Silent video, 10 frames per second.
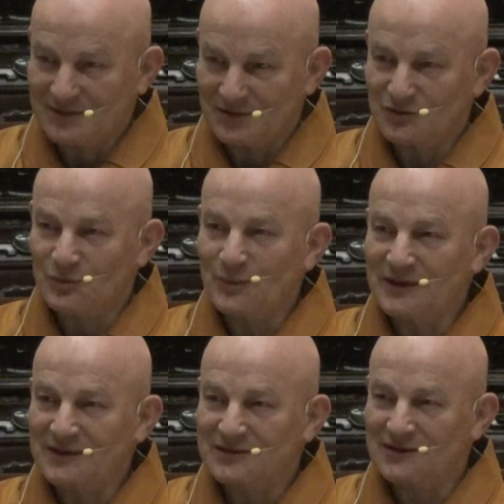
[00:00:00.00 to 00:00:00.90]
the
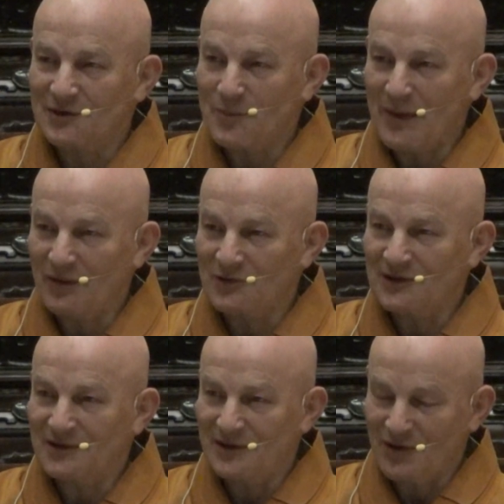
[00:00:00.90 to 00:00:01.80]
supernatural
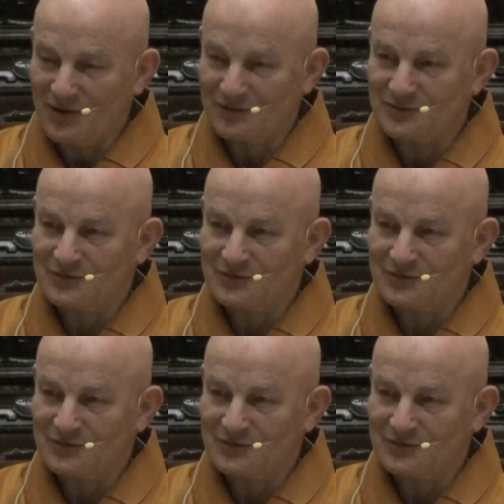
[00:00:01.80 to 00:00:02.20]
power of